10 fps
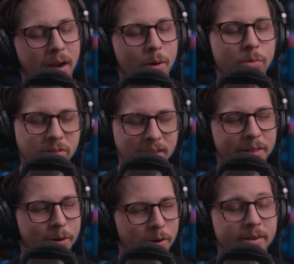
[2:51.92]
But I will
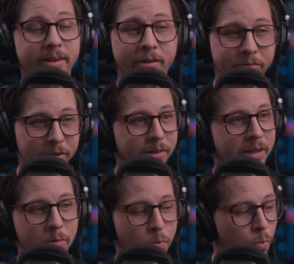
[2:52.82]
say there are
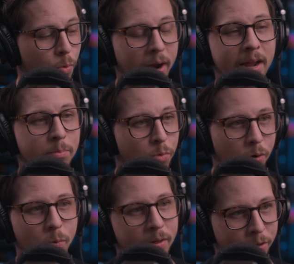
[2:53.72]
definitely way
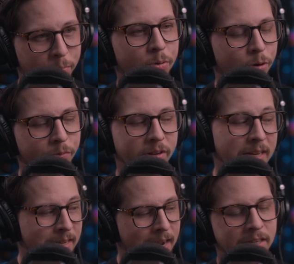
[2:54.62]
more
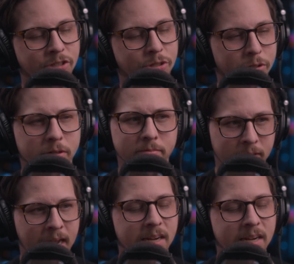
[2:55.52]
weatherproofed and nicer